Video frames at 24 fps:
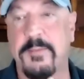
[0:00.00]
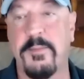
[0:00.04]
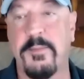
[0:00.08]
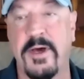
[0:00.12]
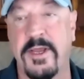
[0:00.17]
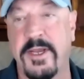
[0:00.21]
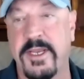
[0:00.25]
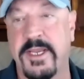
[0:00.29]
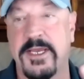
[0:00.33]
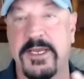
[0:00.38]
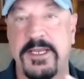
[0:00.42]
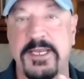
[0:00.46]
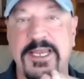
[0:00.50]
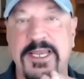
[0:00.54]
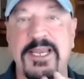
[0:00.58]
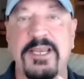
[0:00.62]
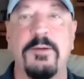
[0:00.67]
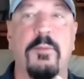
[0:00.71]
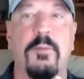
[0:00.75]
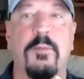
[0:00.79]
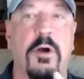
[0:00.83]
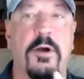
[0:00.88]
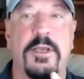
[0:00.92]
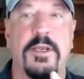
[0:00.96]
money in any
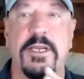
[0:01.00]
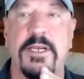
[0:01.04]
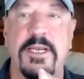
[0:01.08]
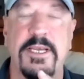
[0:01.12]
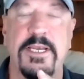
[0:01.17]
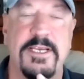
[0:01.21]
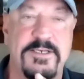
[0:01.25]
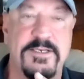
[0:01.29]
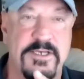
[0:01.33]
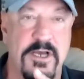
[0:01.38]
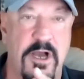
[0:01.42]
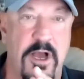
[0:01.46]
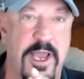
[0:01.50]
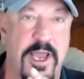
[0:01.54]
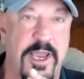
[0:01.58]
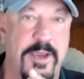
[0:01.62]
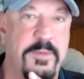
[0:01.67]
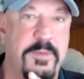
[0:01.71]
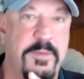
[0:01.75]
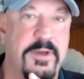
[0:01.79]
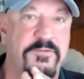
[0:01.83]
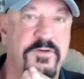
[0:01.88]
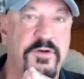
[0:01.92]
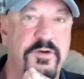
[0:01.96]
market at any
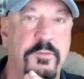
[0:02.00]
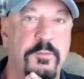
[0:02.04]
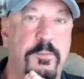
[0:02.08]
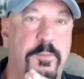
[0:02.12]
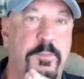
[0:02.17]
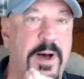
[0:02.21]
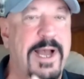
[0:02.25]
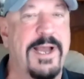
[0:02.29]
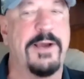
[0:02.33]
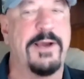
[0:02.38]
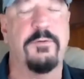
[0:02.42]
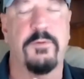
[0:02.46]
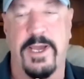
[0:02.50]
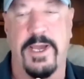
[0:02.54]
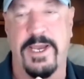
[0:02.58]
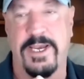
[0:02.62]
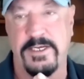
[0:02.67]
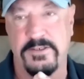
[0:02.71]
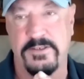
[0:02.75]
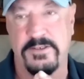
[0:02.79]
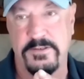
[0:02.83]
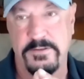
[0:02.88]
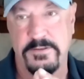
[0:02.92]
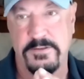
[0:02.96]
time if you buy
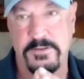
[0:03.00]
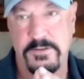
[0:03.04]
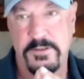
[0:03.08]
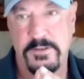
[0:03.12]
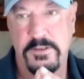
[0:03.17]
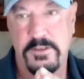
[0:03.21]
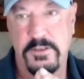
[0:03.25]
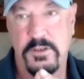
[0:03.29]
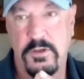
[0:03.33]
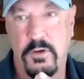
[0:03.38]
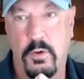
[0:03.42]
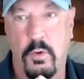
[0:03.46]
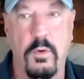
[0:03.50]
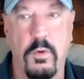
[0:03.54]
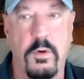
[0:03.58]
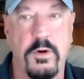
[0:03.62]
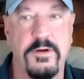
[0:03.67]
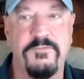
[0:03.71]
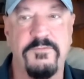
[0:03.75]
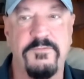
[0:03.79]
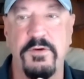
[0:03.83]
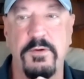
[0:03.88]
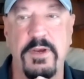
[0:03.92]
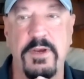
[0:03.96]
right, or
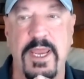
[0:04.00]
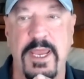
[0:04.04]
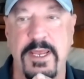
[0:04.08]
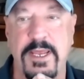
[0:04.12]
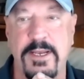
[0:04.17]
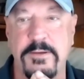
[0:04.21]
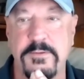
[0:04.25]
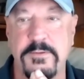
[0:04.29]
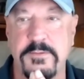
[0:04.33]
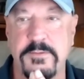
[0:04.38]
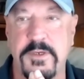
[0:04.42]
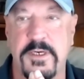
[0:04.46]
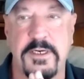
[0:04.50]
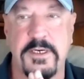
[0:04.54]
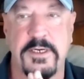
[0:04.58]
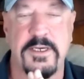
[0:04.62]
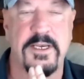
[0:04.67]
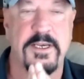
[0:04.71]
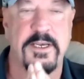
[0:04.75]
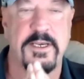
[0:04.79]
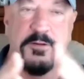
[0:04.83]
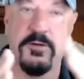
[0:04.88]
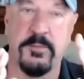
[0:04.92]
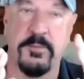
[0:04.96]
if you get uh,
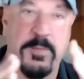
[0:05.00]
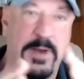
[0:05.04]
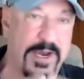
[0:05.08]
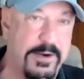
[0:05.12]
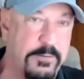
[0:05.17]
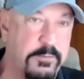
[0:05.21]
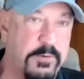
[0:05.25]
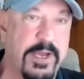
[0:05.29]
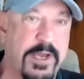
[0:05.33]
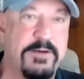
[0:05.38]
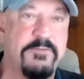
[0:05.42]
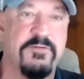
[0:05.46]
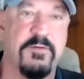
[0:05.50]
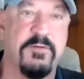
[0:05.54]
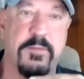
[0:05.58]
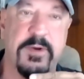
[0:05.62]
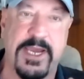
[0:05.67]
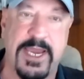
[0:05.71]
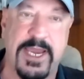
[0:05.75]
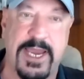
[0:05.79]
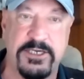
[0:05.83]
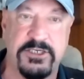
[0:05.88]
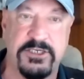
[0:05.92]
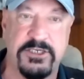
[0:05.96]
either buy right from a
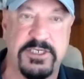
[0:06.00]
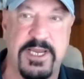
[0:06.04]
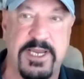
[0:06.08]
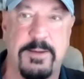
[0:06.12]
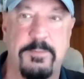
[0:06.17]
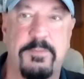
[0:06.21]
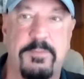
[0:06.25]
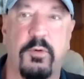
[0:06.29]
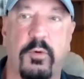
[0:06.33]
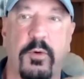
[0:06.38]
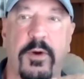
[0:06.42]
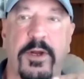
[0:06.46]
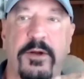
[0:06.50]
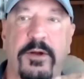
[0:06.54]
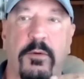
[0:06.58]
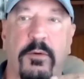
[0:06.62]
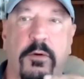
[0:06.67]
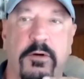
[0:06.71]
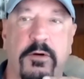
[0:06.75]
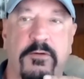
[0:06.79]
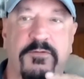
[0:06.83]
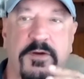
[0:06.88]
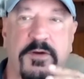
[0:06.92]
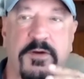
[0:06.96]
cash standpoint,
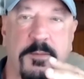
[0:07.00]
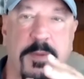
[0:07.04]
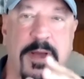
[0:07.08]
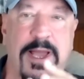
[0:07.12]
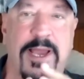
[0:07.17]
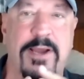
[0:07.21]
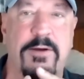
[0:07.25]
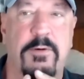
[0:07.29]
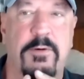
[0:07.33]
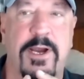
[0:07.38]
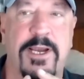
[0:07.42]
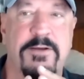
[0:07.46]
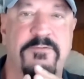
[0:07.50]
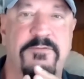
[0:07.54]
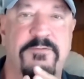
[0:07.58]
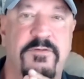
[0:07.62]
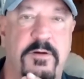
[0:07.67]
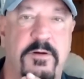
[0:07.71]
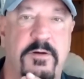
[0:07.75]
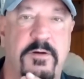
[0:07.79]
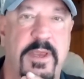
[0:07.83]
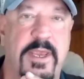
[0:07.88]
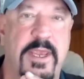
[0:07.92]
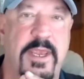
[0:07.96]
or if you're buy right
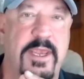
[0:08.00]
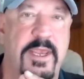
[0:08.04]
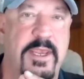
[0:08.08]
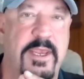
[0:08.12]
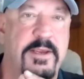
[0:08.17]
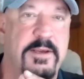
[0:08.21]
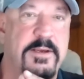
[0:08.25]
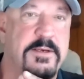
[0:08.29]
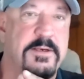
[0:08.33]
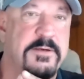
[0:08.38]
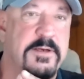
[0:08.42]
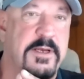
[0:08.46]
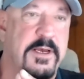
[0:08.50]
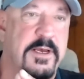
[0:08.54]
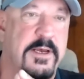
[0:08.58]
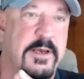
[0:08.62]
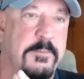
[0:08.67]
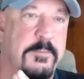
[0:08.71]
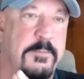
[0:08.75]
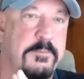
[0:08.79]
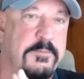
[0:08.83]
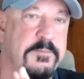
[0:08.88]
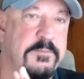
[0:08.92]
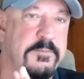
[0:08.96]
from a,
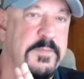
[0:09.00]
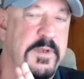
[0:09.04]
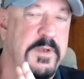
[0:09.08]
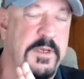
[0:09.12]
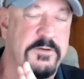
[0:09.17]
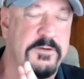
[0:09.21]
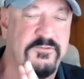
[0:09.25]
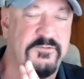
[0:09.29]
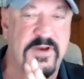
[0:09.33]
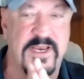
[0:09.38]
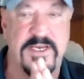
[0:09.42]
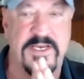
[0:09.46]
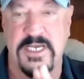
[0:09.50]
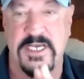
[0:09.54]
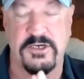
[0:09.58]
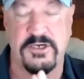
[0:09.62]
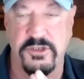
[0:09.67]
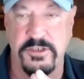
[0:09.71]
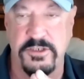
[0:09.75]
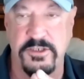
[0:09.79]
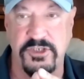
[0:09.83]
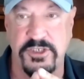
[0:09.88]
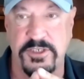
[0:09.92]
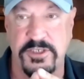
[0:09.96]
uh, a
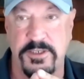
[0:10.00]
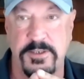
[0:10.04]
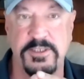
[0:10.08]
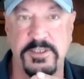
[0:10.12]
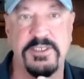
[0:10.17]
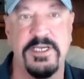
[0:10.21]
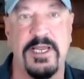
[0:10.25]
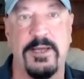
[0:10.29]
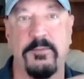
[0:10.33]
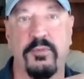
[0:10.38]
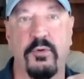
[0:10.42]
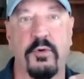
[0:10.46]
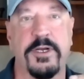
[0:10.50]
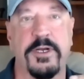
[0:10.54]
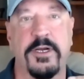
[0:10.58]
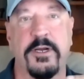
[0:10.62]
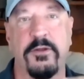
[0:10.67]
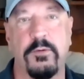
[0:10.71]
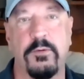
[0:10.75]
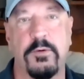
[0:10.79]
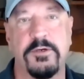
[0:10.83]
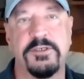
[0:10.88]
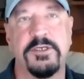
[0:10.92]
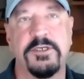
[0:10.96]
transactional engineering standpoint. In
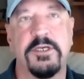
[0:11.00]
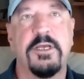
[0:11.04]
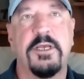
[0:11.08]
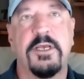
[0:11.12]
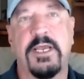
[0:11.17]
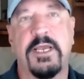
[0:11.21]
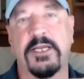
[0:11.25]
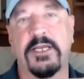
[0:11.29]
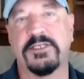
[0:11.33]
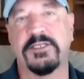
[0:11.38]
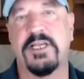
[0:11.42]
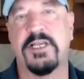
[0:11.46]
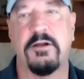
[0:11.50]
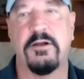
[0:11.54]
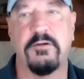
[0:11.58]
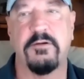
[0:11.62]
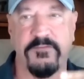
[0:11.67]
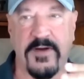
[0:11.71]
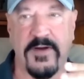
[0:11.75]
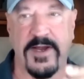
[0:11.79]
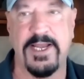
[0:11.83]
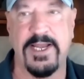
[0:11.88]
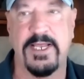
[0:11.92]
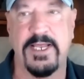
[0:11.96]
other words, get seller
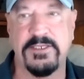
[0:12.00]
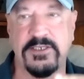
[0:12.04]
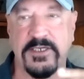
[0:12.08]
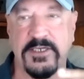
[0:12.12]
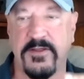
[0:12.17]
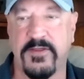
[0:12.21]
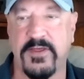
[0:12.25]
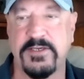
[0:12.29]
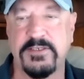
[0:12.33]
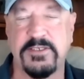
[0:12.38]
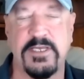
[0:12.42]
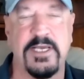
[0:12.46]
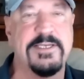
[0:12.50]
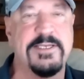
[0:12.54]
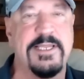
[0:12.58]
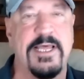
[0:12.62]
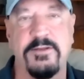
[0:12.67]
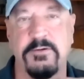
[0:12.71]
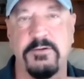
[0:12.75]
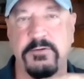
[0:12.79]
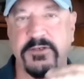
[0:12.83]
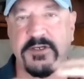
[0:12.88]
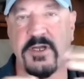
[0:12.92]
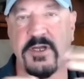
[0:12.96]
finance and things like
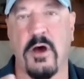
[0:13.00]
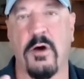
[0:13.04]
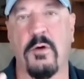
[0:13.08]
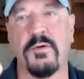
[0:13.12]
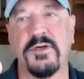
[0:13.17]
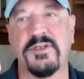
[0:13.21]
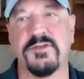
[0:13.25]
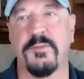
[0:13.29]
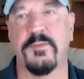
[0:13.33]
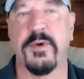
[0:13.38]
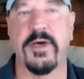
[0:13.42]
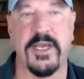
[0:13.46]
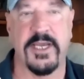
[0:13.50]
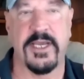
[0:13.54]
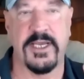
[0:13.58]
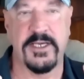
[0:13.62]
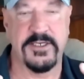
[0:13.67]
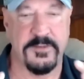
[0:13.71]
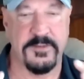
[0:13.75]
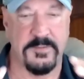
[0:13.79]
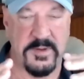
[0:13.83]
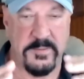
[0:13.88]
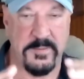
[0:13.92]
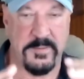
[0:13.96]
that. There's always money
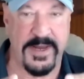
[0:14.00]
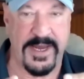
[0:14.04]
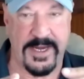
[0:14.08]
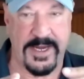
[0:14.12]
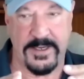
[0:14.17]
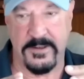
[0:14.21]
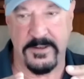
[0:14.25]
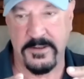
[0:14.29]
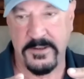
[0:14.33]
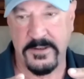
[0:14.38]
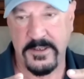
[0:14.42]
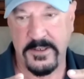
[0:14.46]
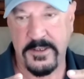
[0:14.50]
to be made.